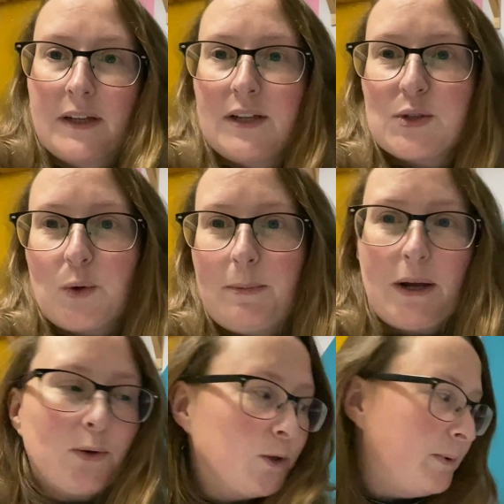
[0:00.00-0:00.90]
So we're
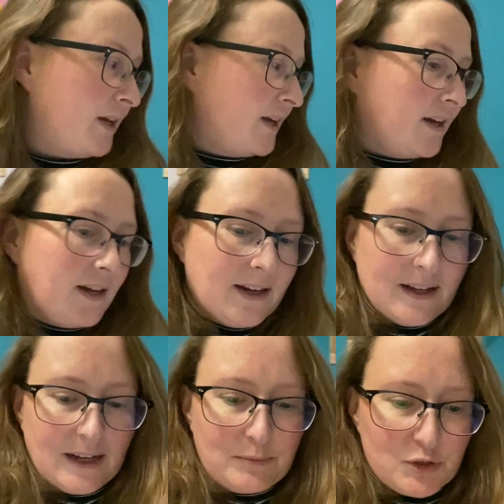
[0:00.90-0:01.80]
back home.
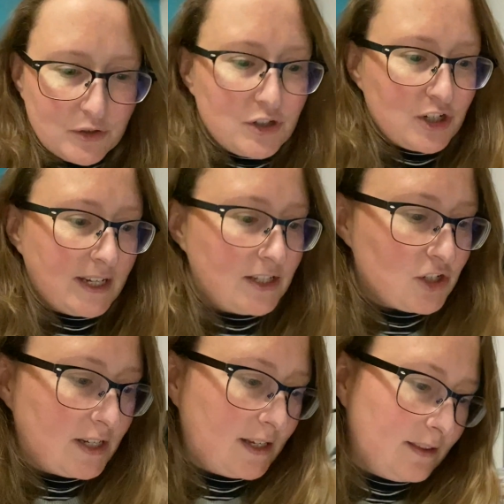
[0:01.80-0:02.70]
I'm just
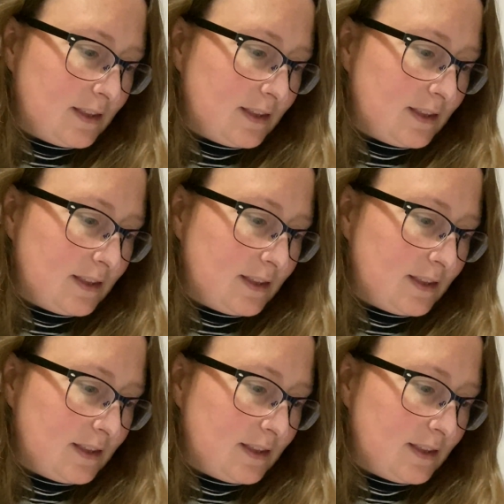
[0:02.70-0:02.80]
changing